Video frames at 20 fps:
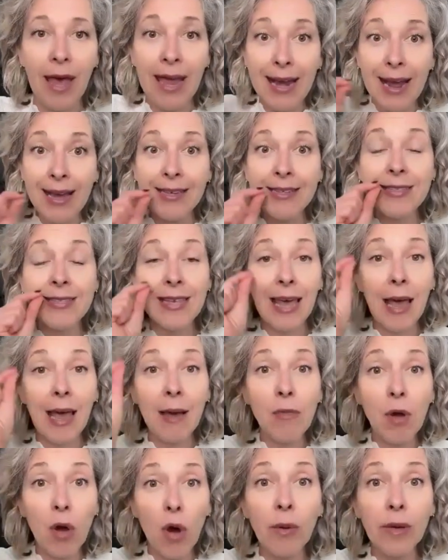and I say
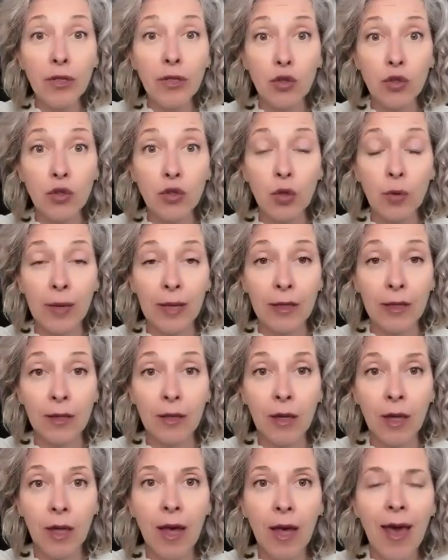I'm going to do it,
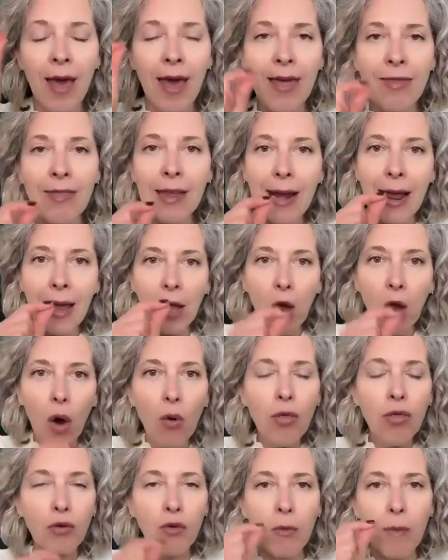and then I
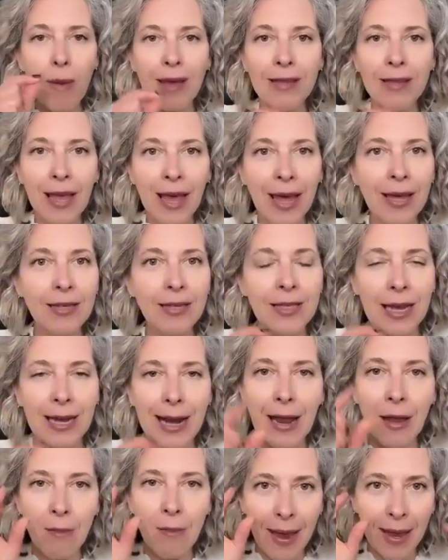go through my days
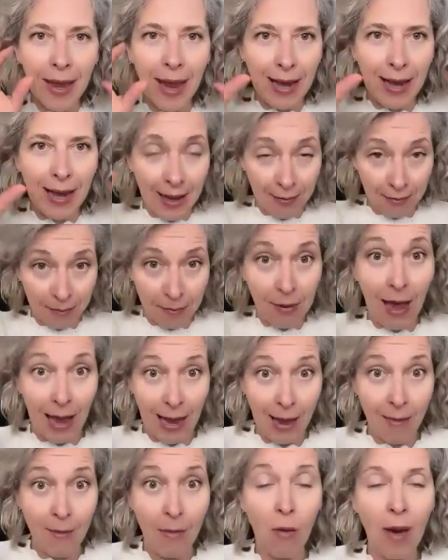and I
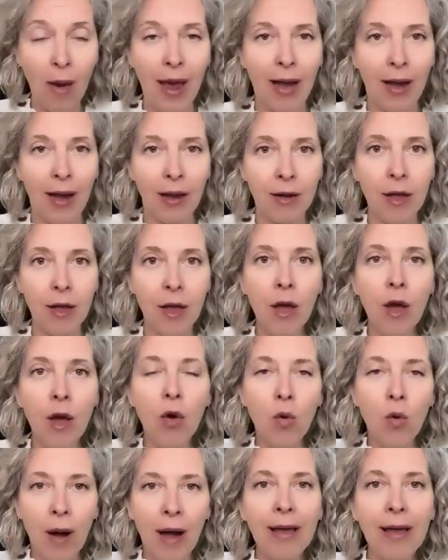am aware,
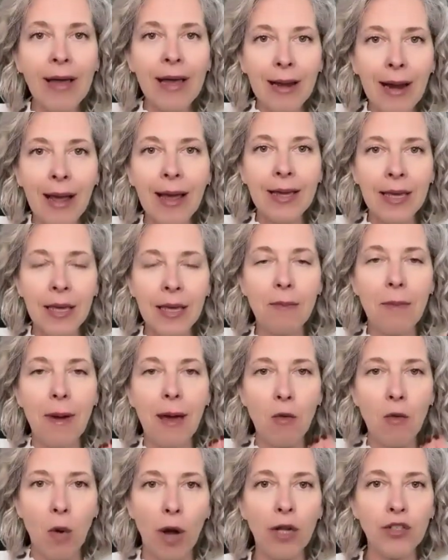where can I keep
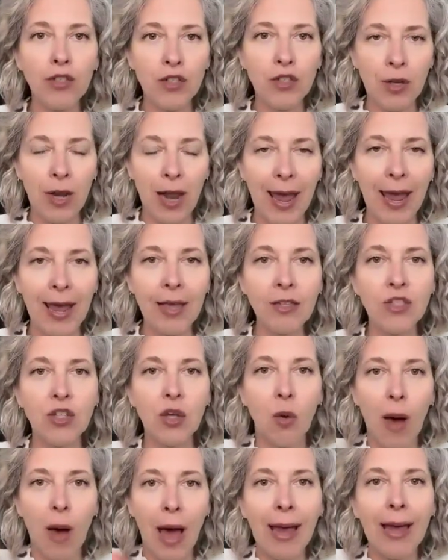my word today
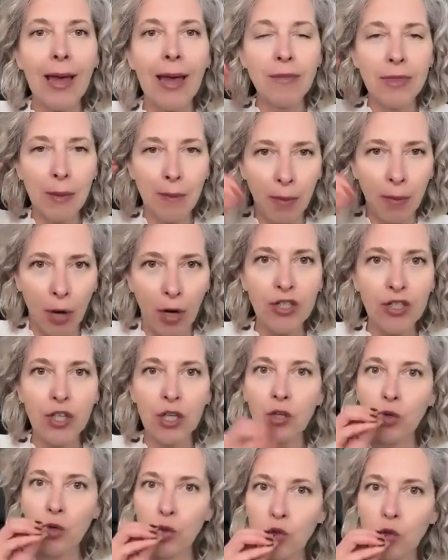so I am the
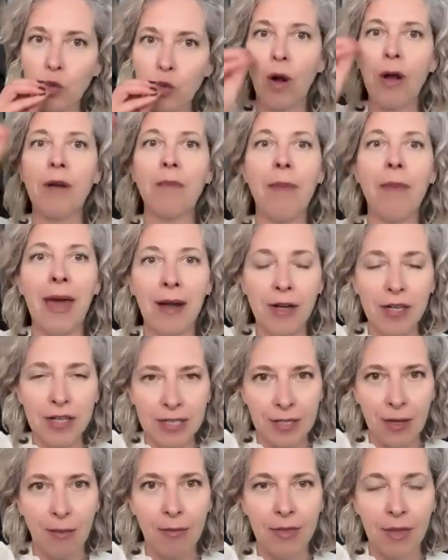person whose word
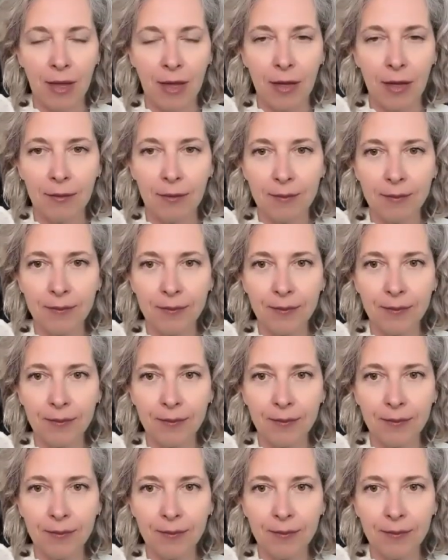matters something.